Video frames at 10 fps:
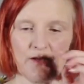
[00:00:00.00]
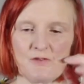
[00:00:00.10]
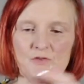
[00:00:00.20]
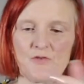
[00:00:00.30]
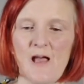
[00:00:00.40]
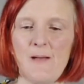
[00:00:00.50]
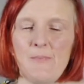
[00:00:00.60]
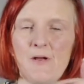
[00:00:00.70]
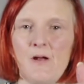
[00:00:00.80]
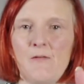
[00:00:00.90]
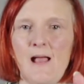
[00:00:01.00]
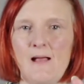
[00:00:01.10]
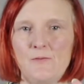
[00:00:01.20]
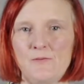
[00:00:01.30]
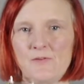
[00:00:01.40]
the strap
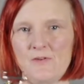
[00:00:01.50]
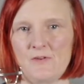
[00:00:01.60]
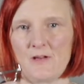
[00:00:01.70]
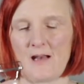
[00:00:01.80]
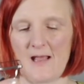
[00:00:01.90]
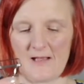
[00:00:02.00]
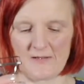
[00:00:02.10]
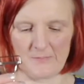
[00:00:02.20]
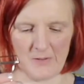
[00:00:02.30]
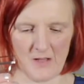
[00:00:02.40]
around the clasp,